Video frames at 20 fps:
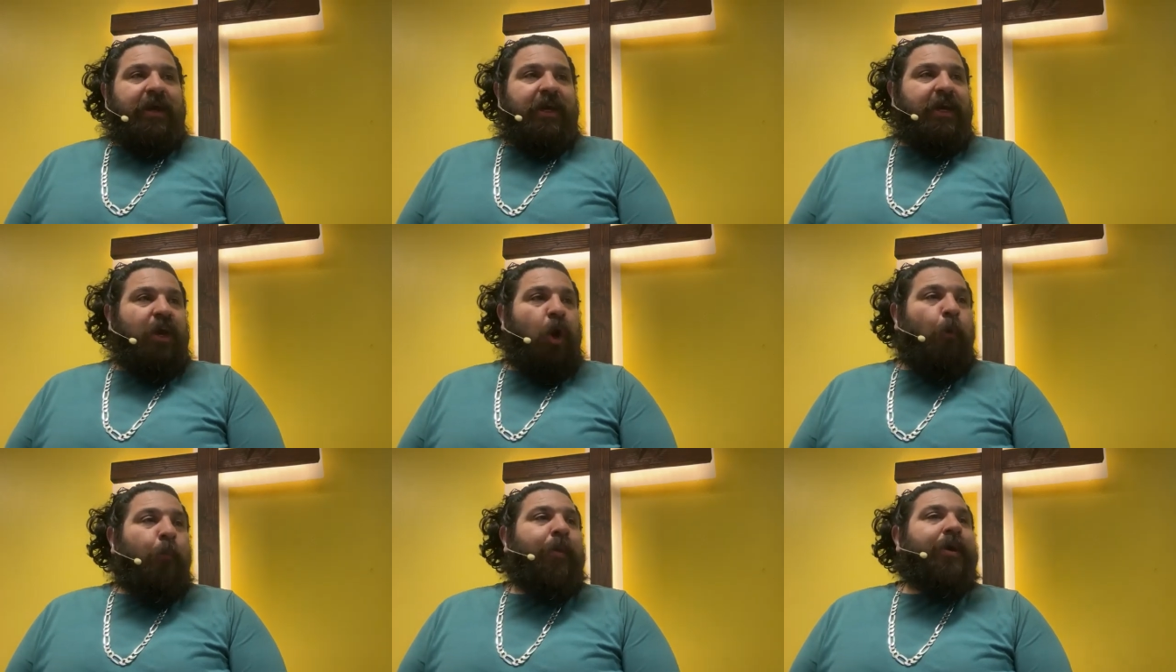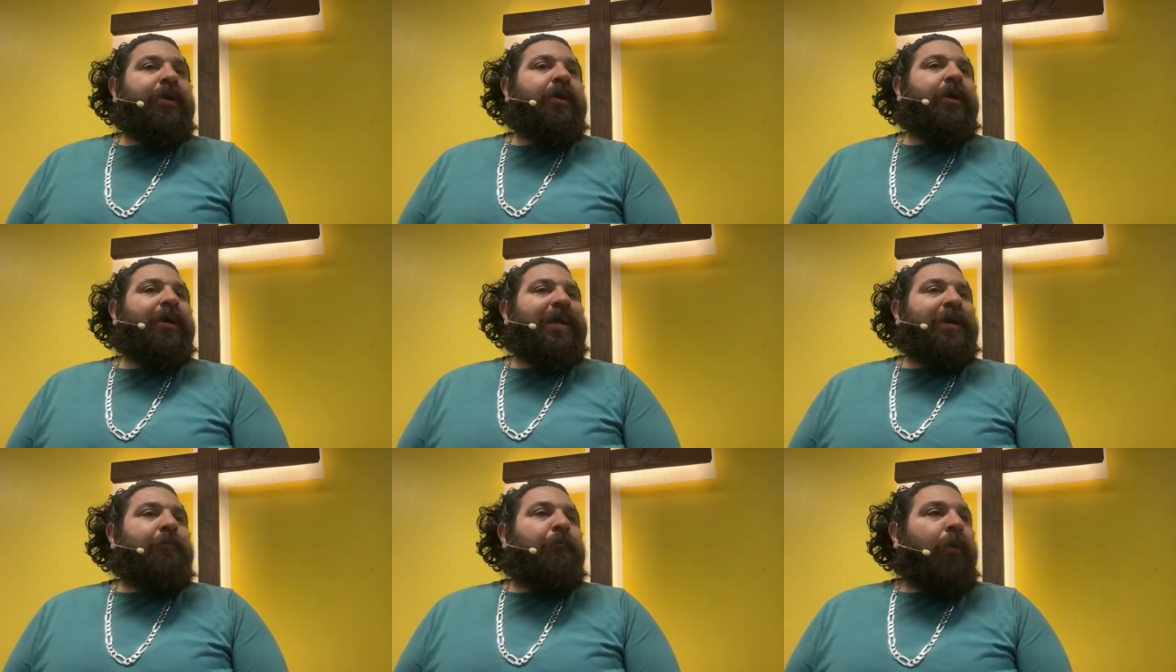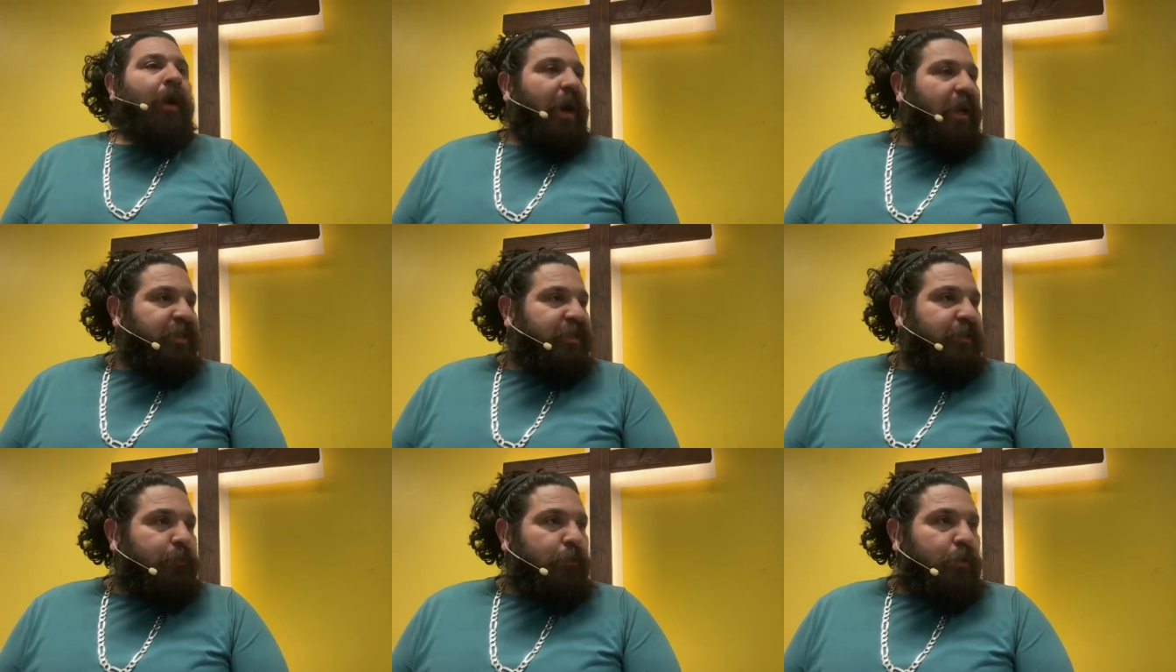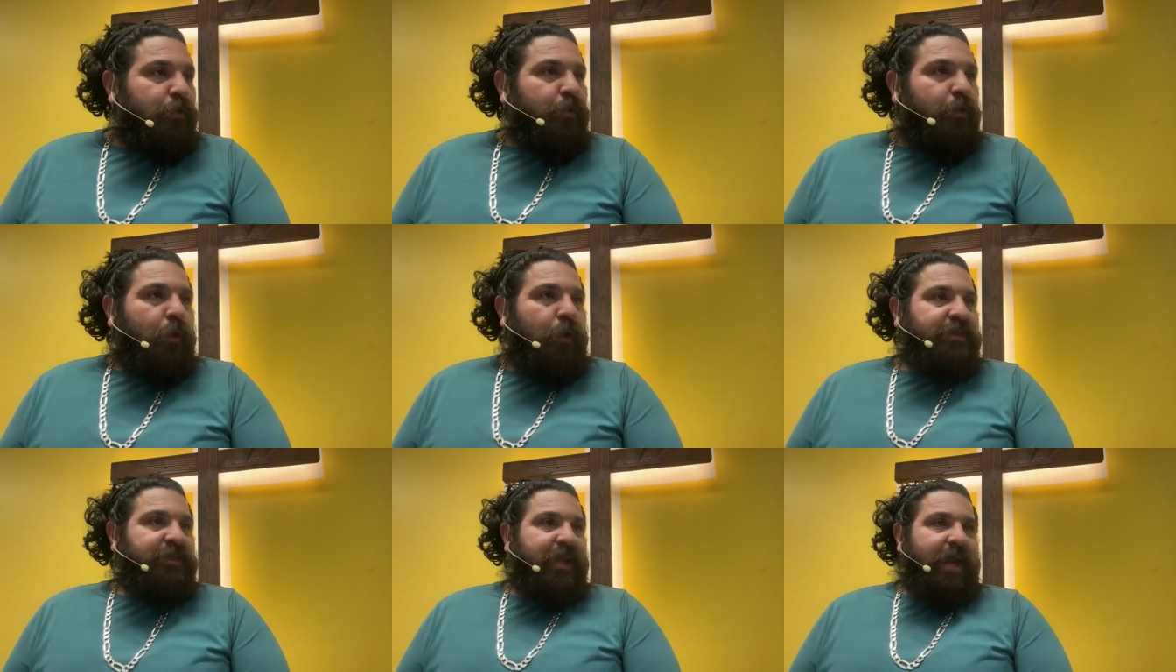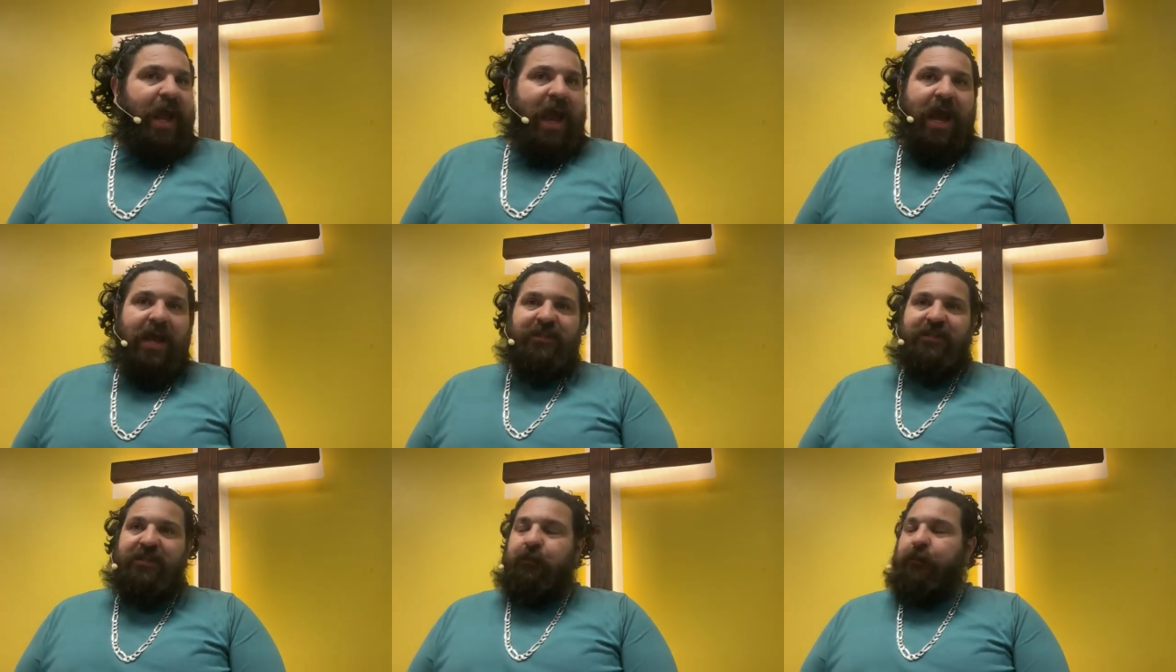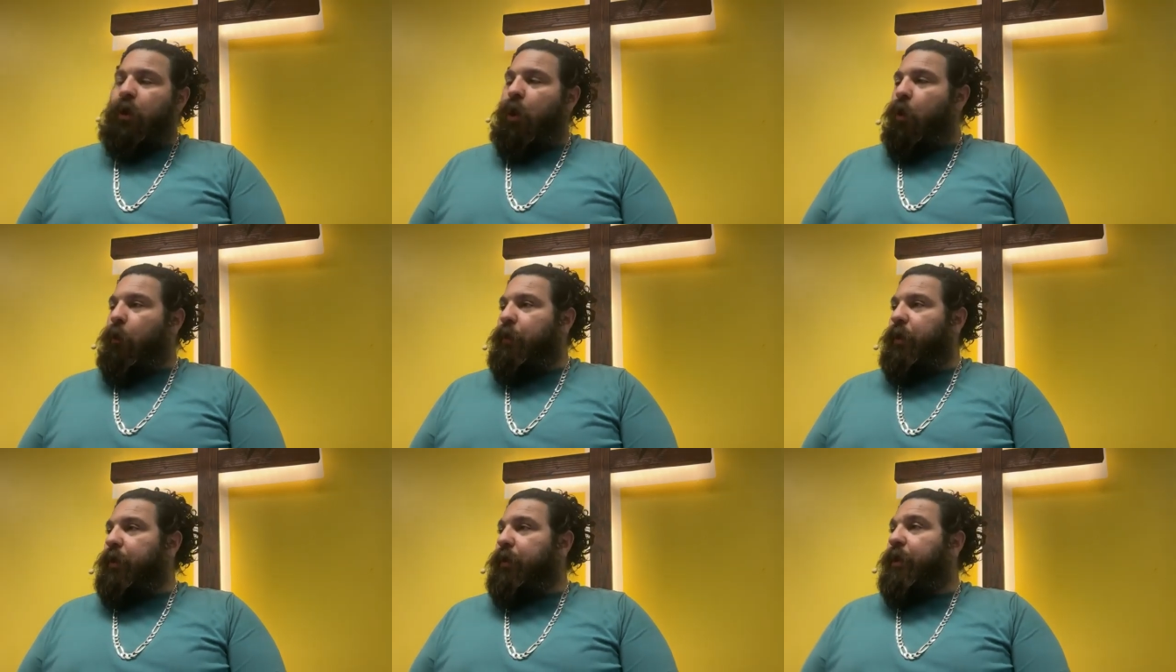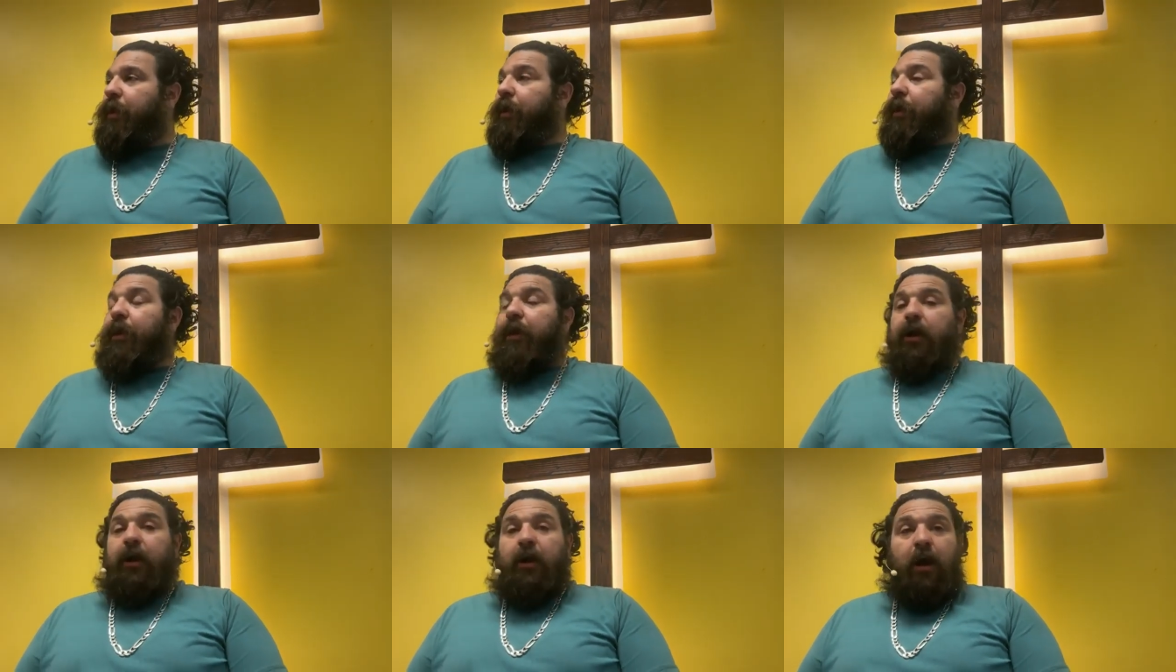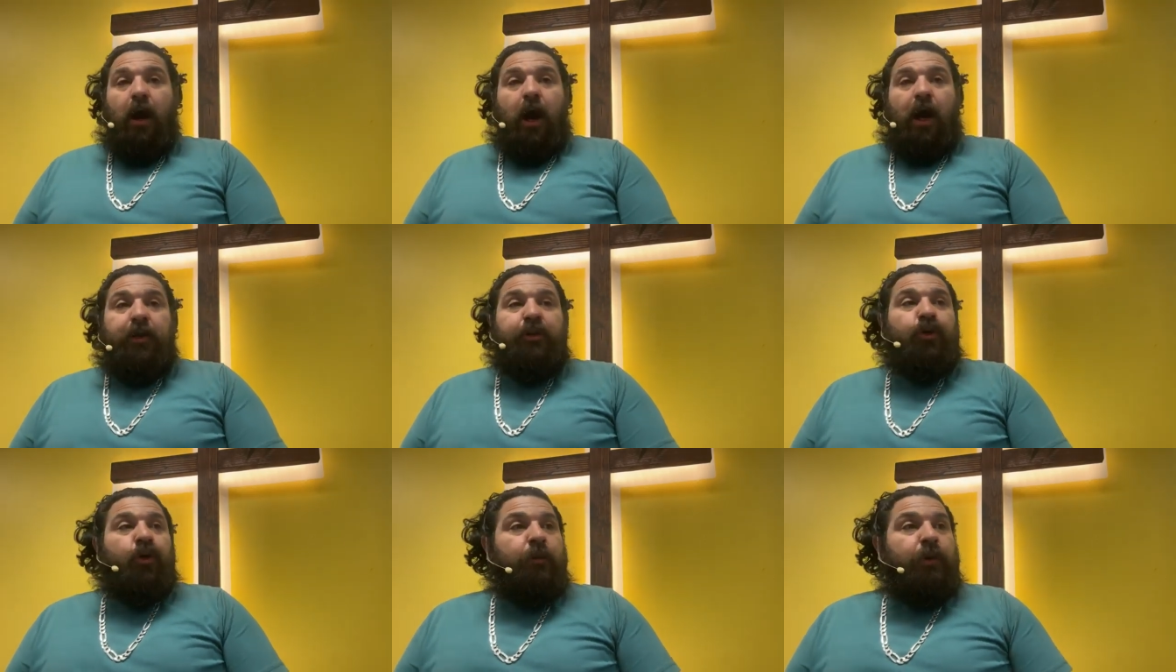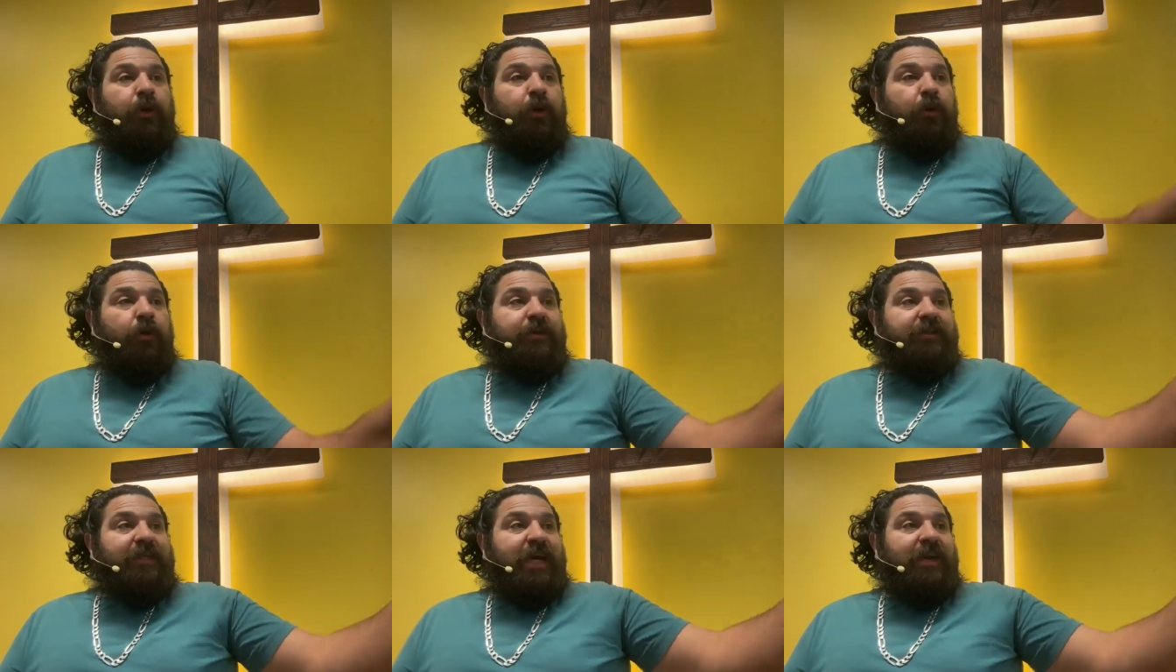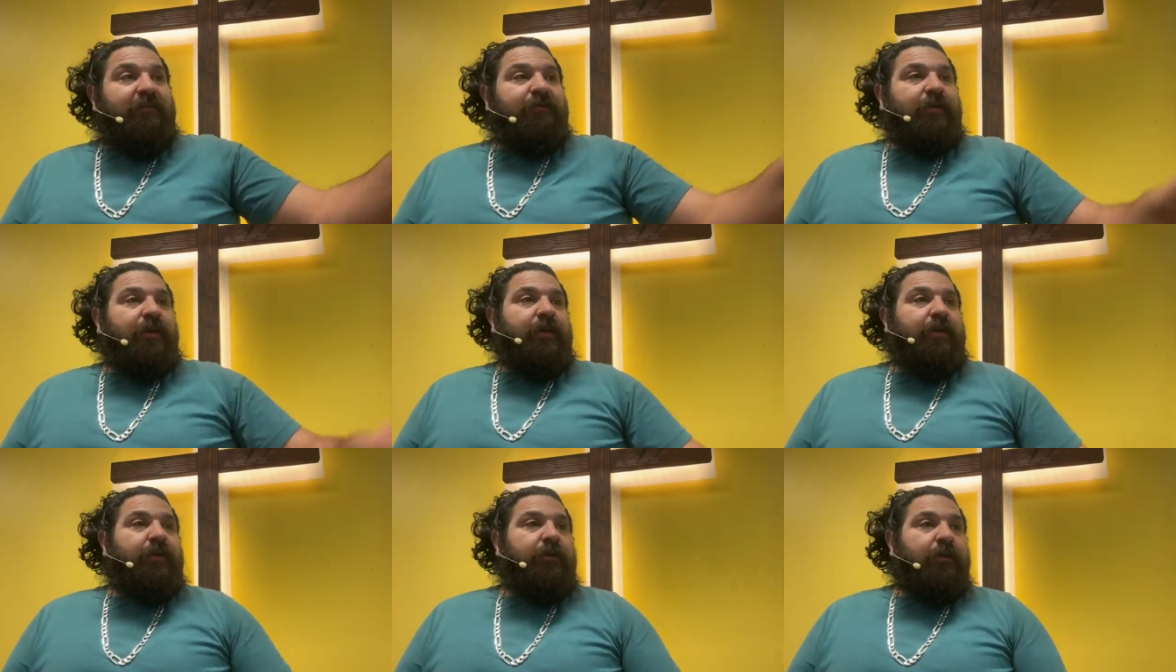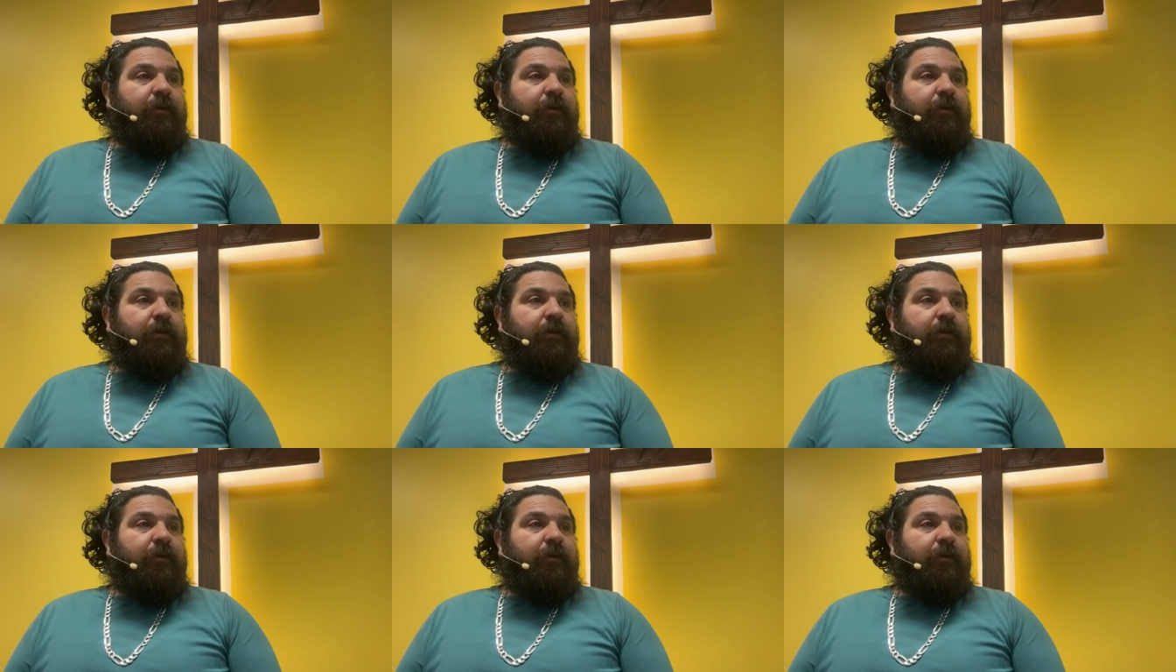He opened impossible doors that I asked him to open. God told me to go to Santa Fe.